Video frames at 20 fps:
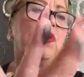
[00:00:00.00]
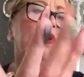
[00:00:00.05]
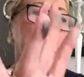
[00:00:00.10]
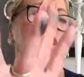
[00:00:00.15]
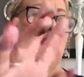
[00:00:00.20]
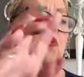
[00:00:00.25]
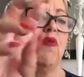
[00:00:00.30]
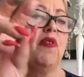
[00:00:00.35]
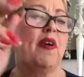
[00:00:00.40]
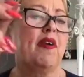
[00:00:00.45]
They're
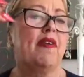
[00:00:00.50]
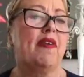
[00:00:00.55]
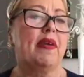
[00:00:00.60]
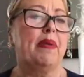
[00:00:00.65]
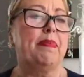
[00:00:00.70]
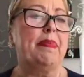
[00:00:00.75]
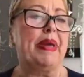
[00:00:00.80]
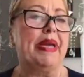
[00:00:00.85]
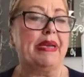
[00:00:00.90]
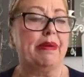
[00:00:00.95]
all very
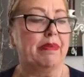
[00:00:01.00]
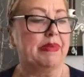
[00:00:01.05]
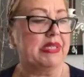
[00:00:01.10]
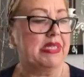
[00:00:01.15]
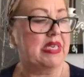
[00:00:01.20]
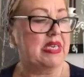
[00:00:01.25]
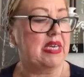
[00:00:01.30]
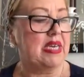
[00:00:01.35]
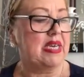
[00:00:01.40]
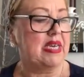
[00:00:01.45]

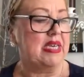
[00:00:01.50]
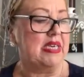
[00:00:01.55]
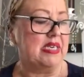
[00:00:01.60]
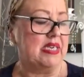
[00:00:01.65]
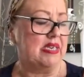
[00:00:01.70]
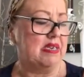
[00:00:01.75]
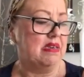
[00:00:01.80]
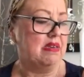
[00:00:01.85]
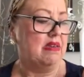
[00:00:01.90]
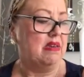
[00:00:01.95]

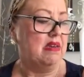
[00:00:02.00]
pigmented.